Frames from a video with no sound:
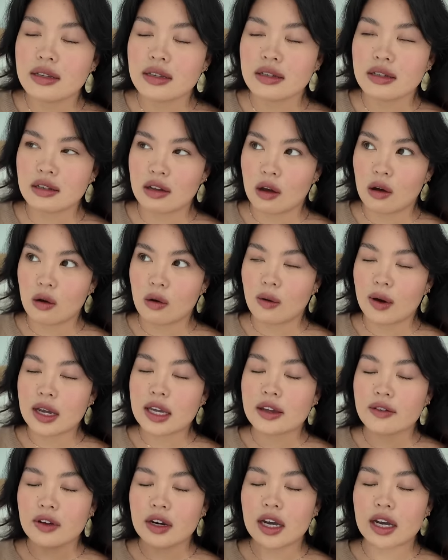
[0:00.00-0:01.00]
so
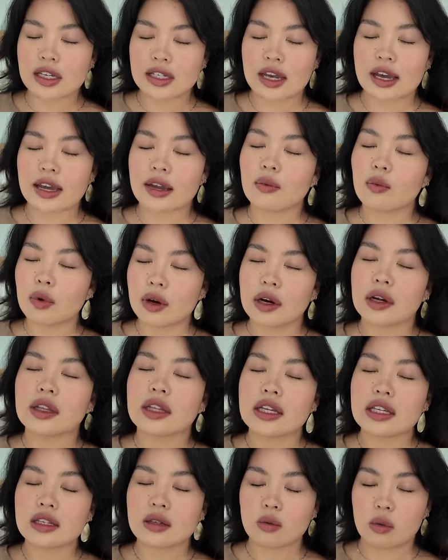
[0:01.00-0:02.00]
even as I am wearing
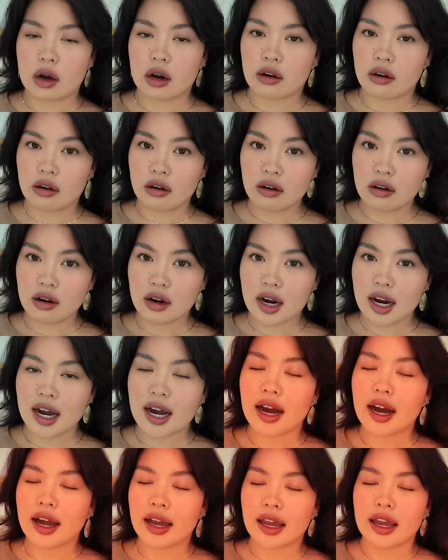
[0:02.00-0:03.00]
this sweater
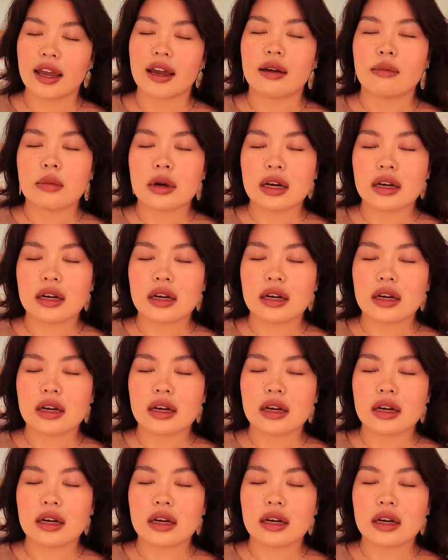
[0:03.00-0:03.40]
I am